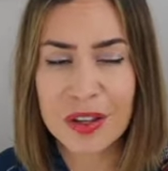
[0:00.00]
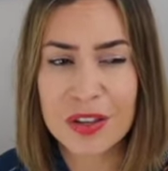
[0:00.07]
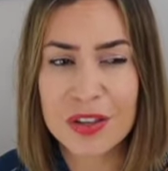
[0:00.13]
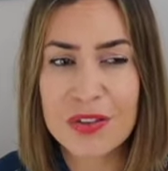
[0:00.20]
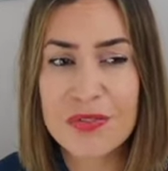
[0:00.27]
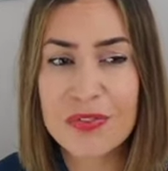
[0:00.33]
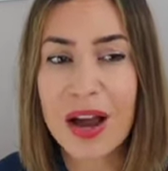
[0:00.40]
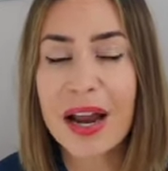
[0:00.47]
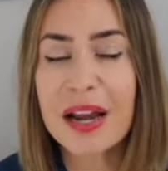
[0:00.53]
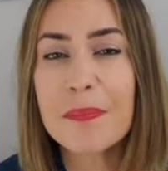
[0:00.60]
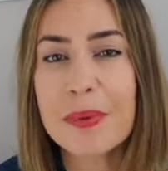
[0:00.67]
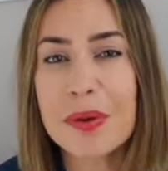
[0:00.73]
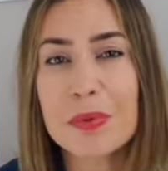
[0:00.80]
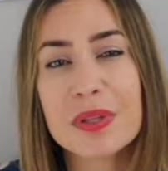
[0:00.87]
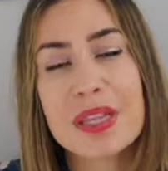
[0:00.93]
you've got to
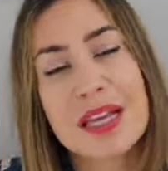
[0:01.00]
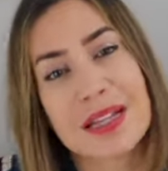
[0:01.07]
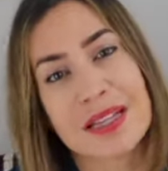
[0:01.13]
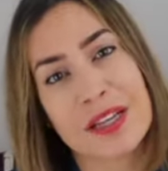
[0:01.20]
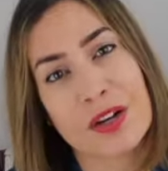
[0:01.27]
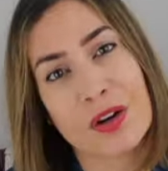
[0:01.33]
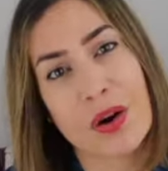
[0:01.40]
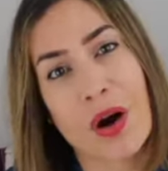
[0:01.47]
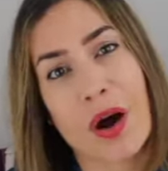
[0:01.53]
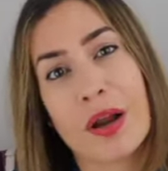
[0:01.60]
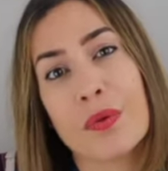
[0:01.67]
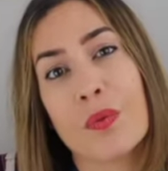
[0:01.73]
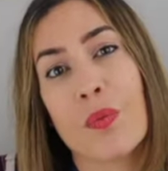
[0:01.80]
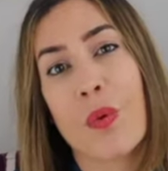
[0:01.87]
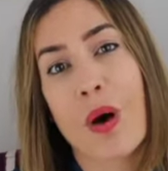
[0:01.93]
be really clear on
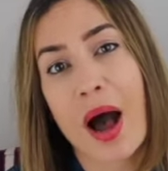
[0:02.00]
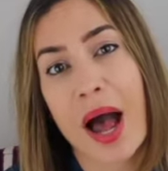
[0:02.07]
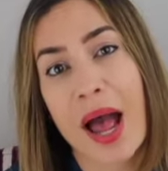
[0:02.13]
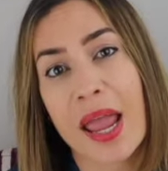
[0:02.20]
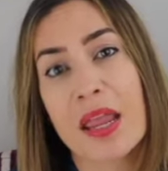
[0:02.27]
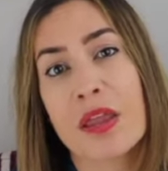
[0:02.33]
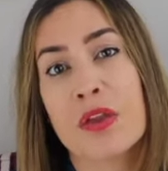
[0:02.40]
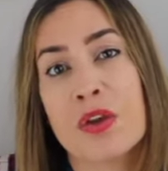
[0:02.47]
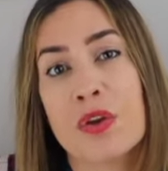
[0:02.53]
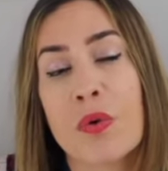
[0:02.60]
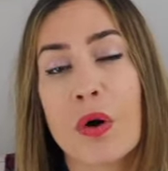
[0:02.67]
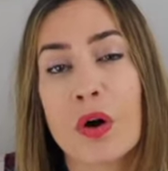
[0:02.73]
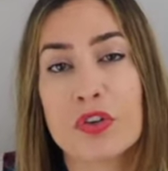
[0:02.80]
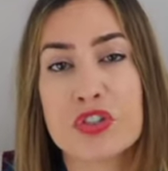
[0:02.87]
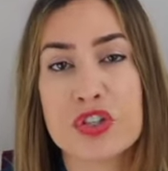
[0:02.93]
why you
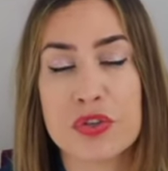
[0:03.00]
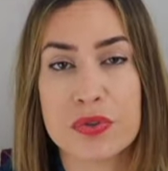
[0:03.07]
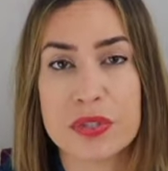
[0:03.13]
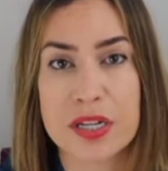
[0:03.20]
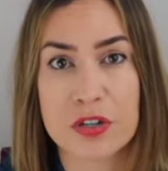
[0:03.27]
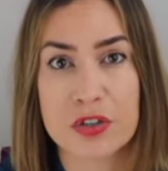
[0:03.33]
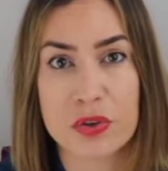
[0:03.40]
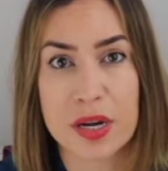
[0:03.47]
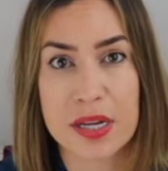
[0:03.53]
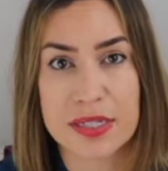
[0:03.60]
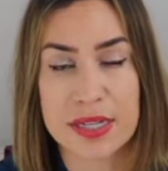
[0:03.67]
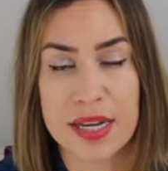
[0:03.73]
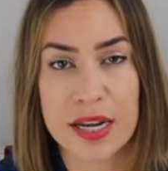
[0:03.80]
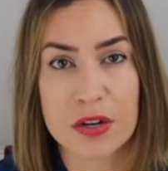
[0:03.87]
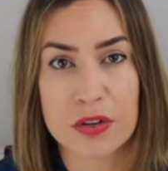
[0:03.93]
are choosing
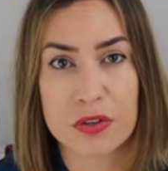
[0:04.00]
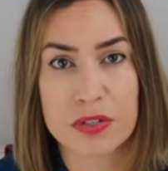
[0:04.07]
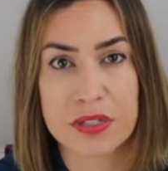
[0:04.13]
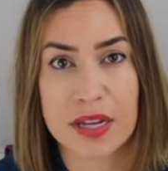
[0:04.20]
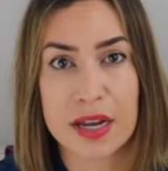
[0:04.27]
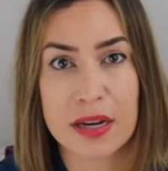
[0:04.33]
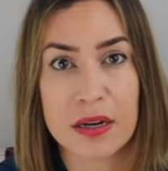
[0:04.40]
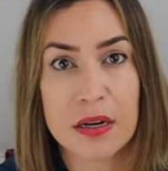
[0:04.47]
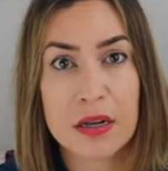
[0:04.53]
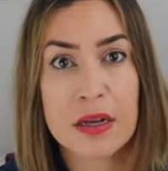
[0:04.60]
Tracy Anderson.